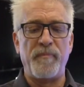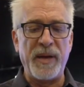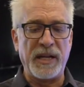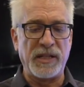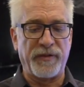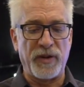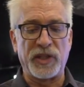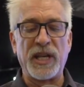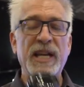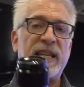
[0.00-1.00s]
Big
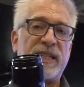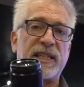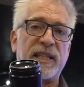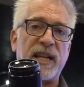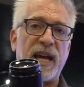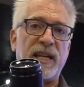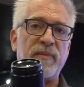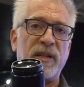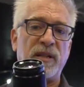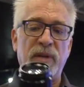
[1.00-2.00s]
difference. This is a
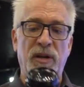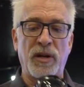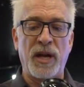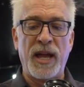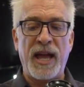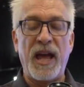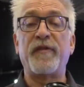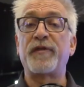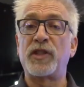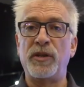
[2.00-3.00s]
90mm
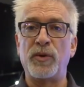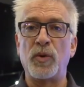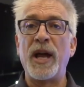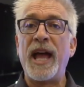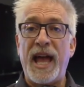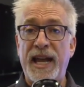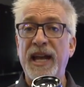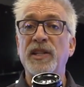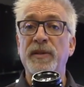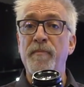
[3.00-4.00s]
f2, and
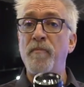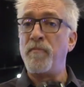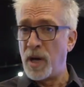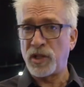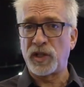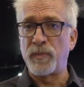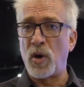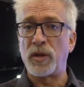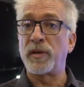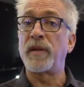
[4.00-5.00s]
it is much
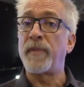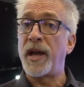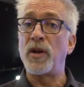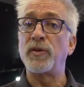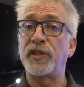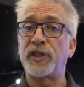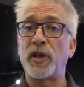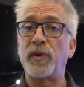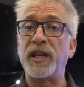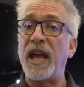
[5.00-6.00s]
smaller than my own
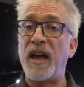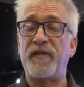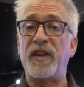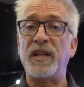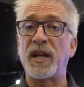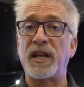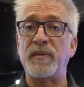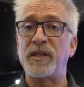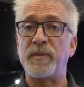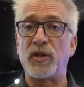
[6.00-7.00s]
Sony FE
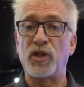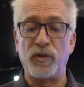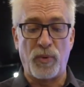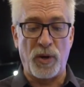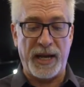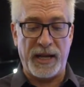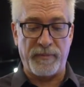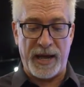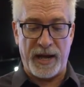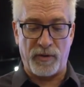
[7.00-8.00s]
90mm
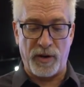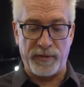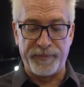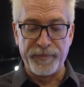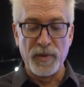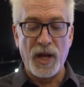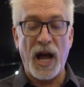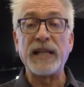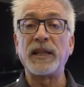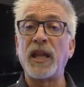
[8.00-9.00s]
2.8 macro.
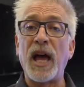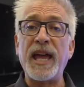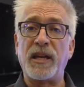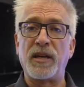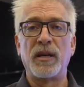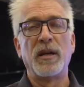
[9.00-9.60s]
I like,